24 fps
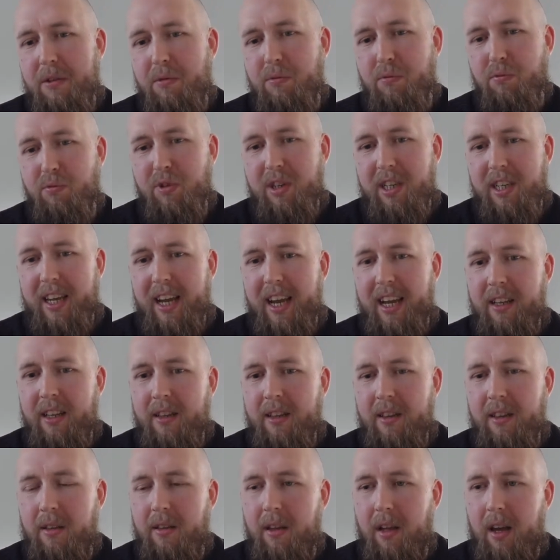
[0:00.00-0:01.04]

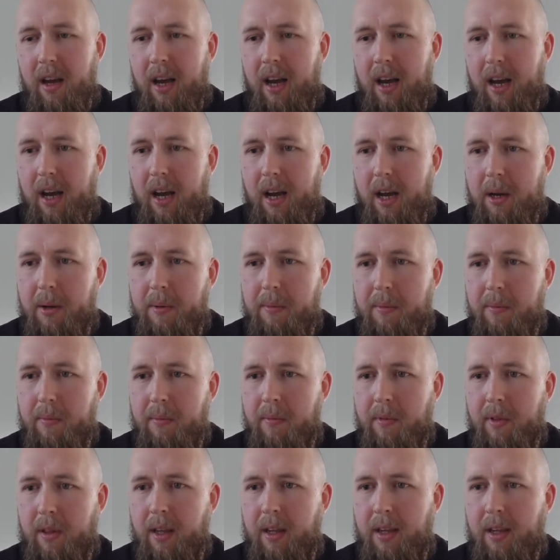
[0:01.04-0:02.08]
regain
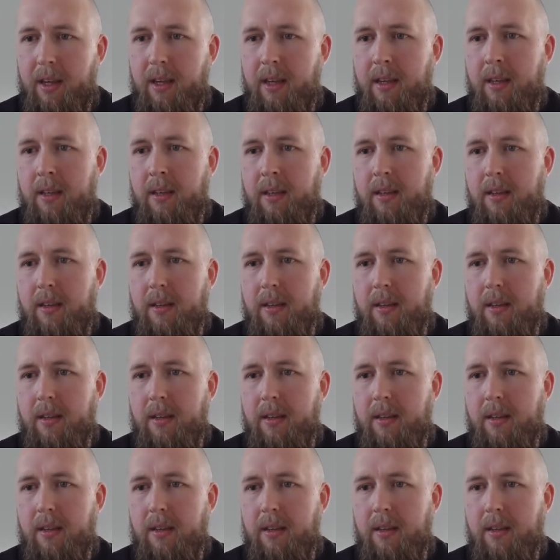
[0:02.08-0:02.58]
the